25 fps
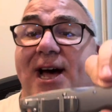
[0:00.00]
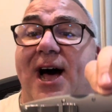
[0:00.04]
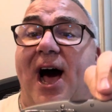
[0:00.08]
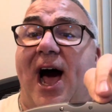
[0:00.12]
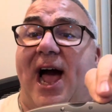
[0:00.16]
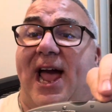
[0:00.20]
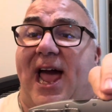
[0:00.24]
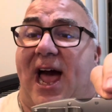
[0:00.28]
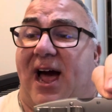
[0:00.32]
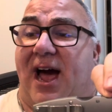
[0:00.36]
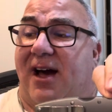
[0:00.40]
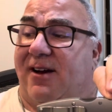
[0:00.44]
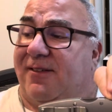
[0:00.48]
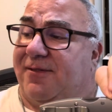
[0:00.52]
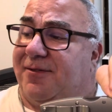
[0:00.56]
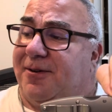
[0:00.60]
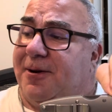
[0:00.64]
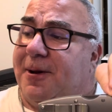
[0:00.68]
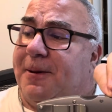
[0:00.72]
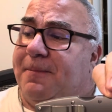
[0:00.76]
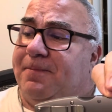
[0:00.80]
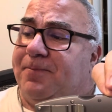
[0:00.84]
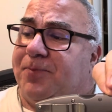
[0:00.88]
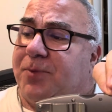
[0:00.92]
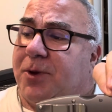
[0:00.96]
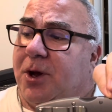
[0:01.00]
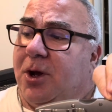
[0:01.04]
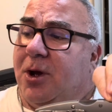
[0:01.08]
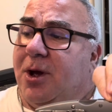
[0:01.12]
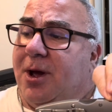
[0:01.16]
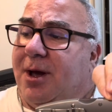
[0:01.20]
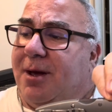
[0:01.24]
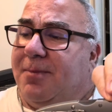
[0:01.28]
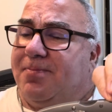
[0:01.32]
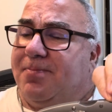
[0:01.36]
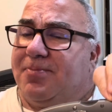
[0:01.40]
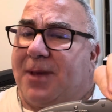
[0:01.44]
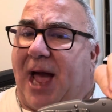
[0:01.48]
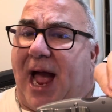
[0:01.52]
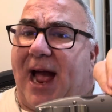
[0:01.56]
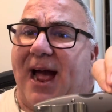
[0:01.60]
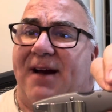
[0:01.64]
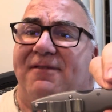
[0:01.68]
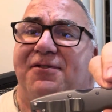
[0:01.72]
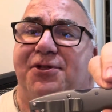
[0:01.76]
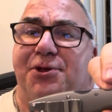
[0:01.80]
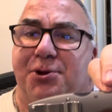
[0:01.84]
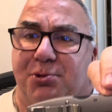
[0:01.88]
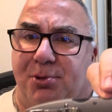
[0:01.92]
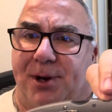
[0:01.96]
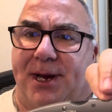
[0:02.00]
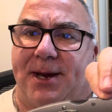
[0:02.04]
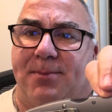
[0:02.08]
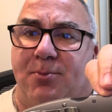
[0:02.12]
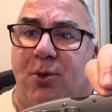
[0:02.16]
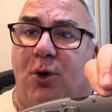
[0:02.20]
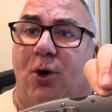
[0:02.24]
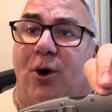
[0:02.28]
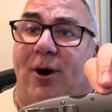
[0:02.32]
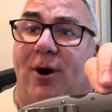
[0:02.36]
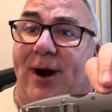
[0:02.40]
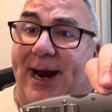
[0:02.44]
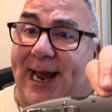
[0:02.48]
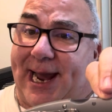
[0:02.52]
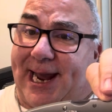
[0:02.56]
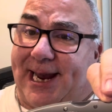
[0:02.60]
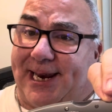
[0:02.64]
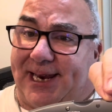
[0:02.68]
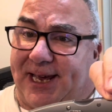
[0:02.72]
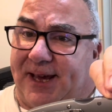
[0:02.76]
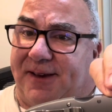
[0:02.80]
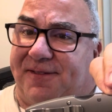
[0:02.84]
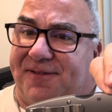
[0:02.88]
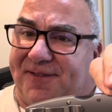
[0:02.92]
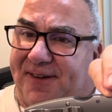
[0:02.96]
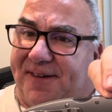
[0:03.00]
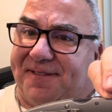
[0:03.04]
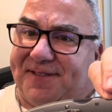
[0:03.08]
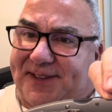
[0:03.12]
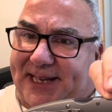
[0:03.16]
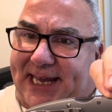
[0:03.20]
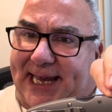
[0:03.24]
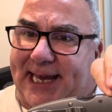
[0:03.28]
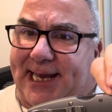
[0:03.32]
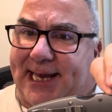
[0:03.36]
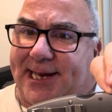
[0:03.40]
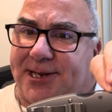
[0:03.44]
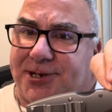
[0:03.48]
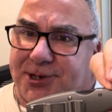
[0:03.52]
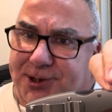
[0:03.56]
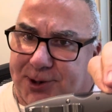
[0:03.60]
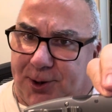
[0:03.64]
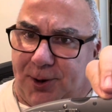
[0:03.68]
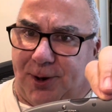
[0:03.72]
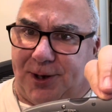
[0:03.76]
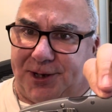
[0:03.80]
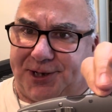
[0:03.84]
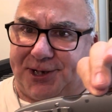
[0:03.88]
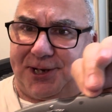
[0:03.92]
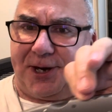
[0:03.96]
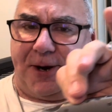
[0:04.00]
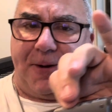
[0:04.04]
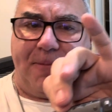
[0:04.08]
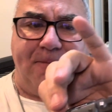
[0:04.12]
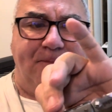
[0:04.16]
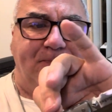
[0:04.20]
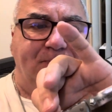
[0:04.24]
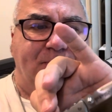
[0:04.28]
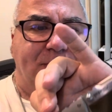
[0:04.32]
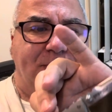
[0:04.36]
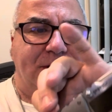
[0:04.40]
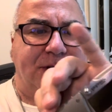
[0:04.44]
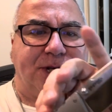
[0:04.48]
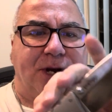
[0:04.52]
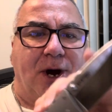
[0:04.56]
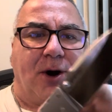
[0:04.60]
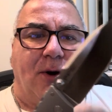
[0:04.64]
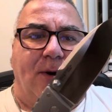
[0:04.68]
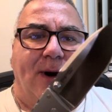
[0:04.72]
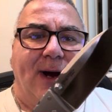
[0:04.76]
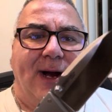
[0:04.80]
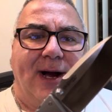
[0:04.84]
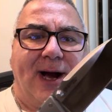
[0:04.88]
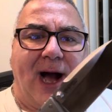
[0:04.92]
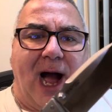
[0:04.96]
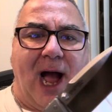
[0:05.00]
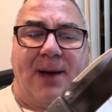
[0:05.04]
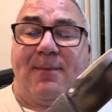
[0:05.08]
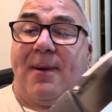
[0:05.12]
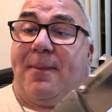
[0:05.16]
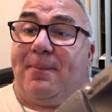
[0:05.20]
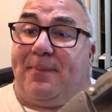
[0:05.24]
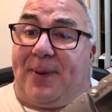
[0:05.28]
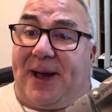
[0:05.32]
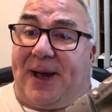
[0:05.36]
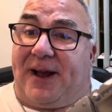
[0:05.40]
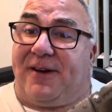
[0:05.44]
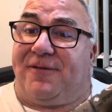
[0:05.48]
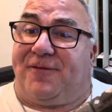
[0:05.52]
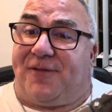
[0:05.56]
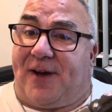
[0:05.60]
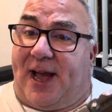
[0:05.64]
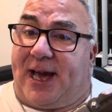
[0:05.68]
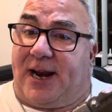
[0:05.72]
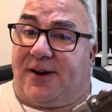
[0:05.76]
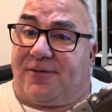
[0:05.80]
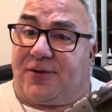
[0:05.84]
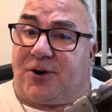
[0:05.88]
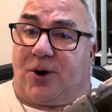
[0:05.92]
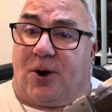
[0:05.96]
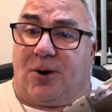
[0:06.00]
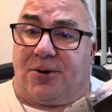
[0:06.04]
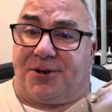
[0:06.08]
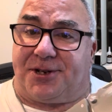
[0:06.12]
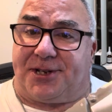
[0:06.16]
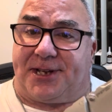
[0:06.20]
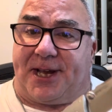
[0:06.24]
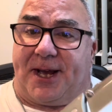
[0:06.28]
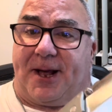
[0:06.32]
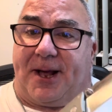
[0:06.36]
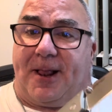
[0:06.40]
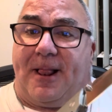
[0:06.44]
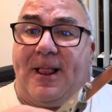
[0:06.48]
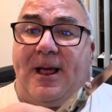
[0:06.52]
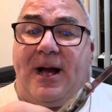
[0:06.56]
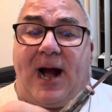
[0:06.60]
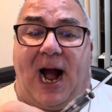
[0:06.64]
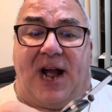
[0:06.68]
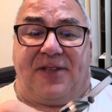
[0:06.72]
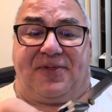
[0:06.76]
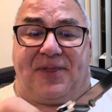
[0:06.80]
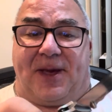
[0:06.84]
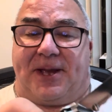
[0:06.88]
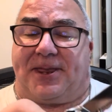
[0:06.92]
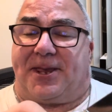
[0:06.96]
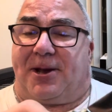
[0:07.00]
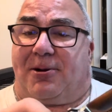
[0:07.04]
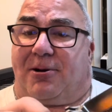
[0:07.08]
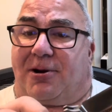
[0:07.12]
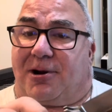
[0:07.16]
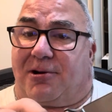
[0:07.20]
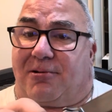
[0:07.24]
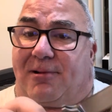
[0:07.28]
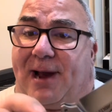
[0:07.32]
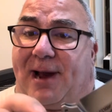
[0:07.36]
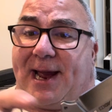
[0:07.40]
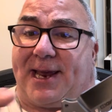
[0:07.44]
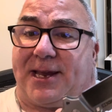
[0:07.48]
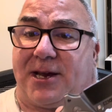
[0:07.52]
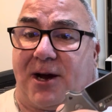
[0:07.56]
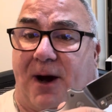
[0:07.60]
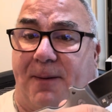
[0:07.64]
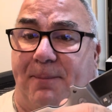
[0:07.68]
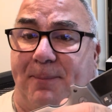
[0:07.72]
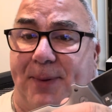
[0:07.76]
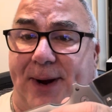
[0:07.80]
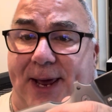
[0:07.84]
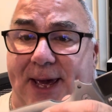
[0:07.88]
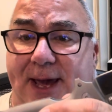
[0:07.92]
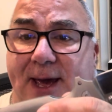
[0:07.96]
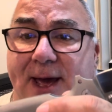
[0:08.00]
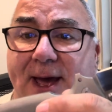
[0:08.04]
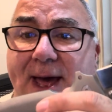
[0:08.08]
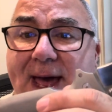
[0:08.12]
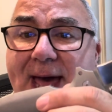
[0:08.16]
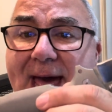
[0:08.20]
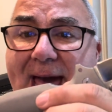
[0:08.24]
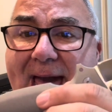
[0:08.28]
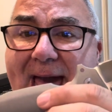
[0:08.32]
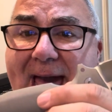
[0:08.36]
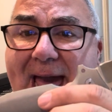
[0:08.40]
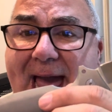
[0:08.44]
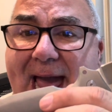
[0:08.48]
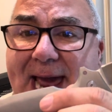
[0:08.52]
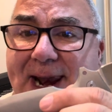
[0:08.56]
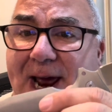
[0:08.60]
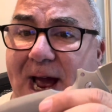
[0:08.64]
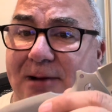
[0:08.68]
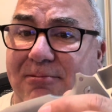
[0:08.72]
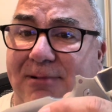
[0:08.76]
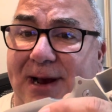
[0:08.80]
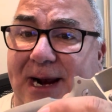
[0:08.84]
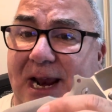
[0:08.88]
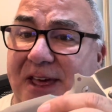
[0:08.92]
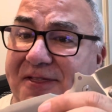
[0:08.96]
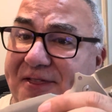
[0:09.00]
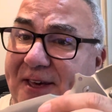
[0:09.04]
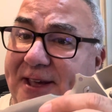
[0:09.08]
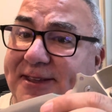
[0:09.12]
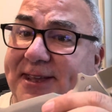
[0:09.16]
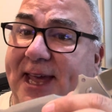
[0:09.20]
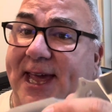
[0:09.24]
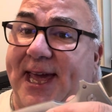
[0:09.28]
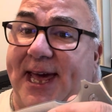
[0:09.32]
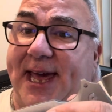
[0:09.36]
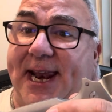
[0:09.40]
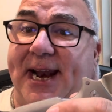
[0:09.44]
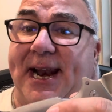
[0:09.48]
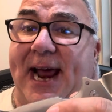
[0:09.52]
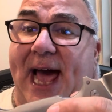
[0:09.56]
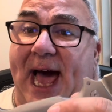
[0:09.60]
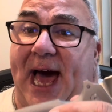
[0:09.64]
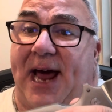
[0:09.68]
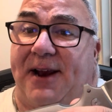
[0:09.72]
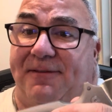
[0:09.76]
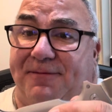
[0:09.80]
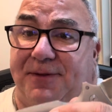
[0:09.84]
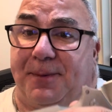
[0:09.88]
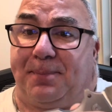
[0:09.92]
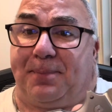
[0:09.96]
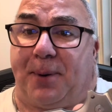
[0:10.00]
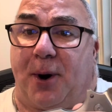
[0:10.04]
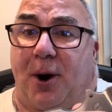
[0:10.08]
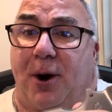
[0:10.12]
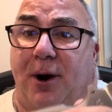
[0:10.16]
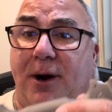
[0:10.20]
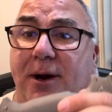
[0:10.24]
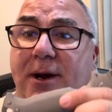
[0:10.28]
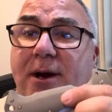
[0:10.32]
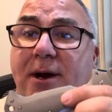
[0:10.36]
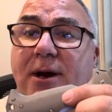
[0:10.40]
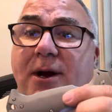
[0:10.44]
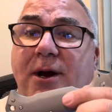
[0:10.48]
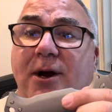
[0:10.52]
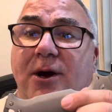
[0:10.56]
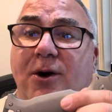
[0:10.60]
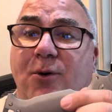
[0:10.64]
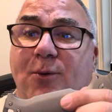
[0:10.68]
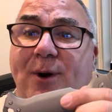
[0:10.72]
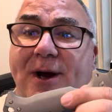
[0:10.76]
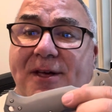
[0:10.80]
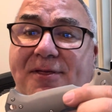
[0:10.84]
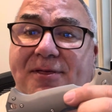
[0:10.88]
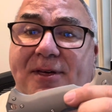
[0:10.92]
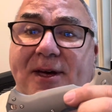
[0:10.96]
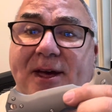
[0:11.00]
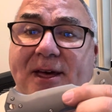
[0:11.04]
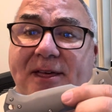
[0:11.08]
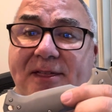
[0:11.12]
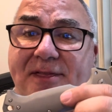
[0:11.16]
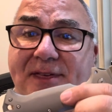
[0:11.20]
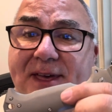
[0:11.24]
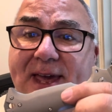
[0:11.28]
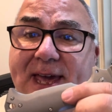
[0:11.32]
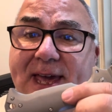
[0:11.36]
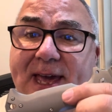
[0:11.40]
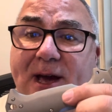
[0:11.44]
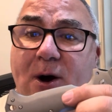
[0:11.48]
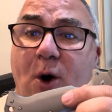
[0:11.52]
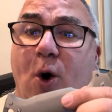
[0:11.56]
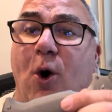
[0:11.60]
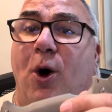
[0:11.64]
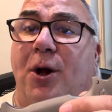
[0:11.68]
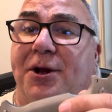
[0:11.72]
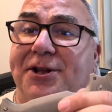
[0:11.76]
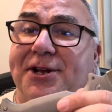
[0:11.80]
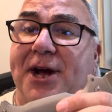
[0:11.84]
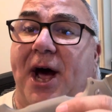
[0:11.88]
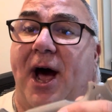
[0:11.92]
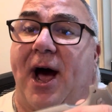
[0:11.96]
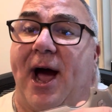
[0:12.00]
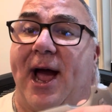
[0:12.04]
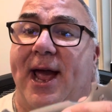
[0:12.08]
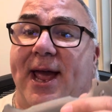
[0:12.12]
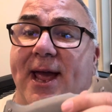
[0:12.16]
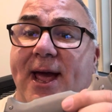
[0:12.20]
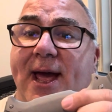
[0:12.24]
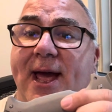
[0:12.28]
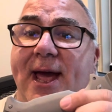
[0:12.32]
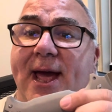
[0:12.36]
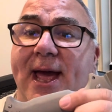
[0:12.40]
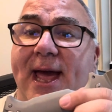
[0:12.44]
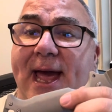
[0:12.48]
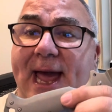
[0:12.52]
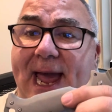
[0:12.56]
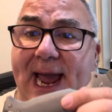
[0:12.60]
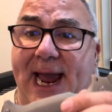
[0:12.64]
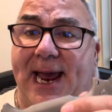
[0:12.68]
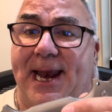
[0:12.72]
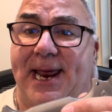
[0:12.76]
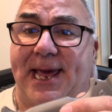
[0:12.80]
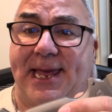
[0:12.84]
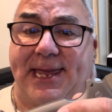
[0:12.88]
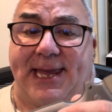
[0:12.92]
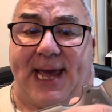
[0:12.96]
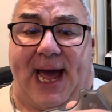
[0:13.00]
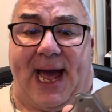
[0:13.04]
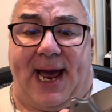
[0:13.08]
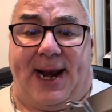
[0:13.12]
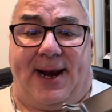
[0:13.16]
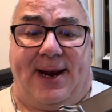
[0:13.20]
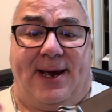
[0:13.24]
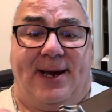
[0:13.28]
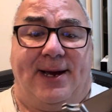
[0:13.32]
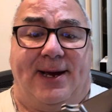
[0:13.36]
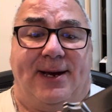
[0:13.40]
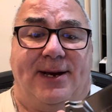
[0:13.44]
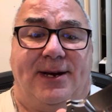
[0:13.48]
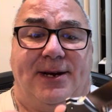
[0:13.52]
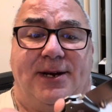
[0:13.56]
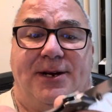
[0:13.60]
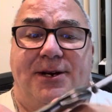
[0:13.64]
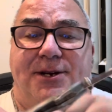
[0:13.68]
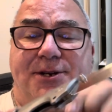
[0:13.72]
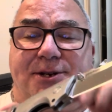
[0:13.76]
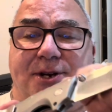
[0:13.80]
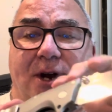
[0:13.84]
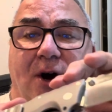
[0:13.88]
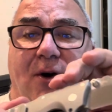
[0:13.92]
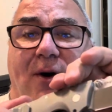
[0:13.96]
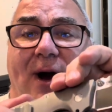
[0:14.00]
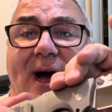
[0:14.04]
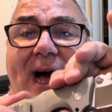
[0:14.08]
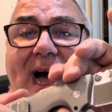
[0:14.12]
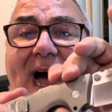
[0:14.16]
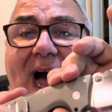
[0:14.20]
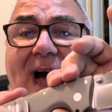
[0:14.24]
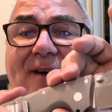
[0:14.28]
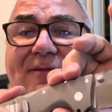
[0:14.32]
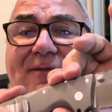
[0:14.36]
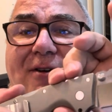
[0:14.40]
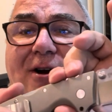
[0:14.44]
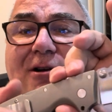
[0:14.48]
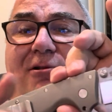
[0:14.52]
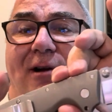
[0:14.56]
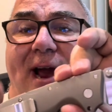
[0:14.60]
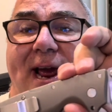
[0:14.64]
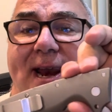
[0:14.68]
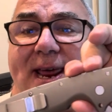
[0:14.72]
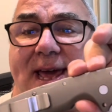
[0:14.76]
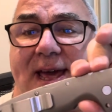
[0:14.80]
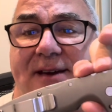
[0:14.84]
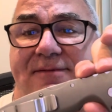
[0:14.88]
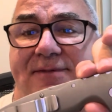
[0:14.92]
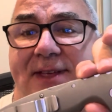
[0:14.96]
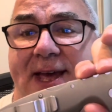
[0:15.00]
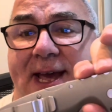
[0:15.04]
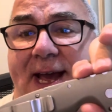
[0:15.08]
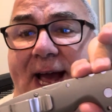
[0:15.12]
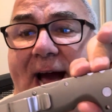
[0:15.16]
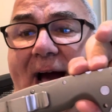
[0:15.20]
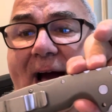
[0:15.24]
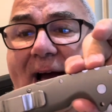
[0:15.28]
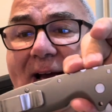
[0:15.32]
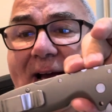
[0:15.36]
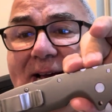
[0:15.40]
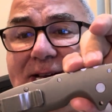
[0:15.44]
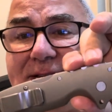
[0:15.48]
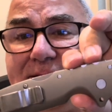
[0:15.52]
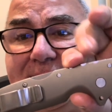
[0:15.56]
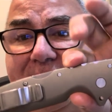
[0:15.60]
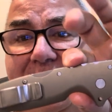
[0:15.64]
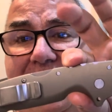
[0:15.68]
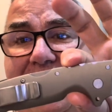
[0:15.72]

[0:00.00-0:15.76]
I have 3 more AD15s also. So I'm a big fan of Cold Steel. I think they're a great company, and I really think they hit it out of the park with the all-tie AD10. So have a great evening, guys.